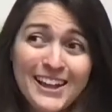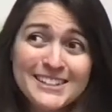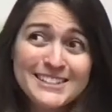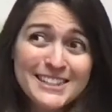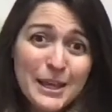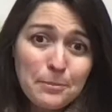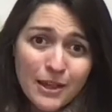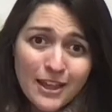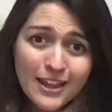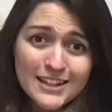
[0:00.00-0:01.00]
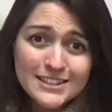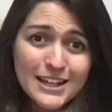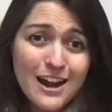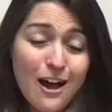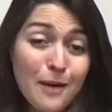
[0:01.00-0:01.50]
Sleeping is
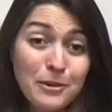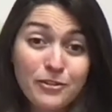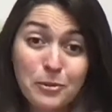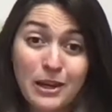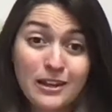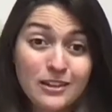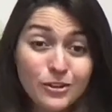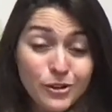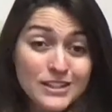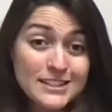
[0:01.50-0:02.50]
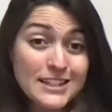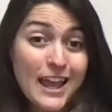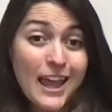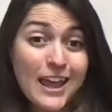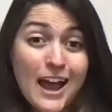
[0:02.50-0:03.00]
a hobby for me. You could
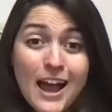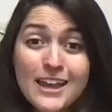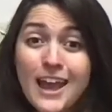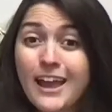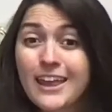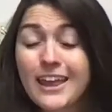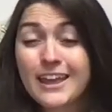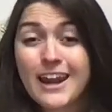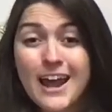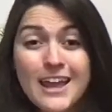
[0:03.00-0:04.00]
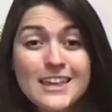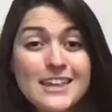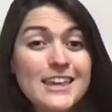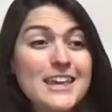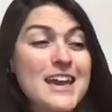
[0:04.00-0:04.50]
say kayaking and
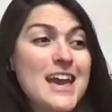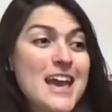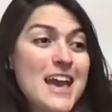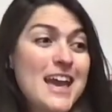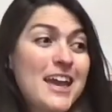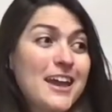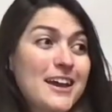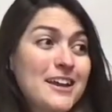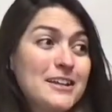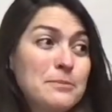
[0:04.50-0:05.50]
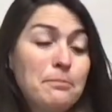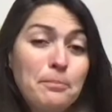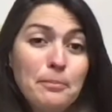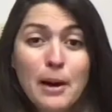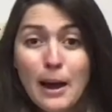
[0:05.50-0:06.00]
hiking and
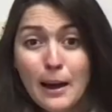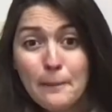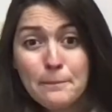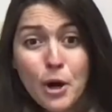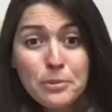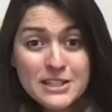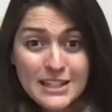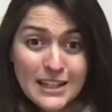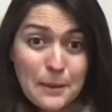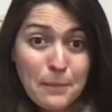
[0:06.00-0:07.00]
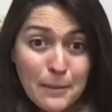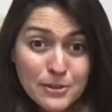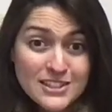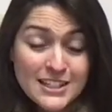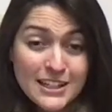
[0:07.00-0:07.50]
boba tea, like
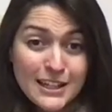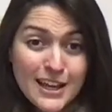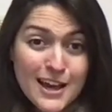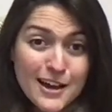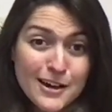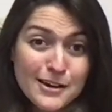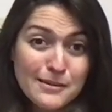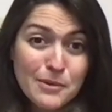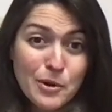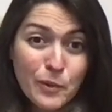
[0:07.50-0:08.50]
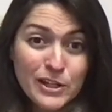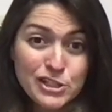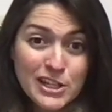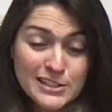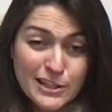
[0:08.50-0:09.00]
bubble tea,
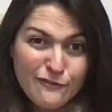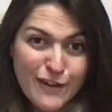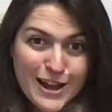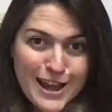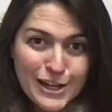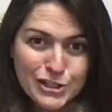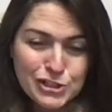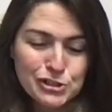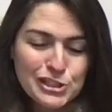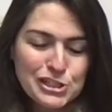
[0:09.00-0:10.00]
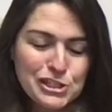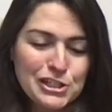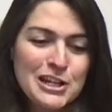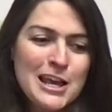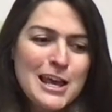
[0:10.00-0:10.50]
which is a fun Asian
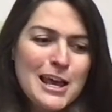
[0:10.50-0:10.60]
tradition.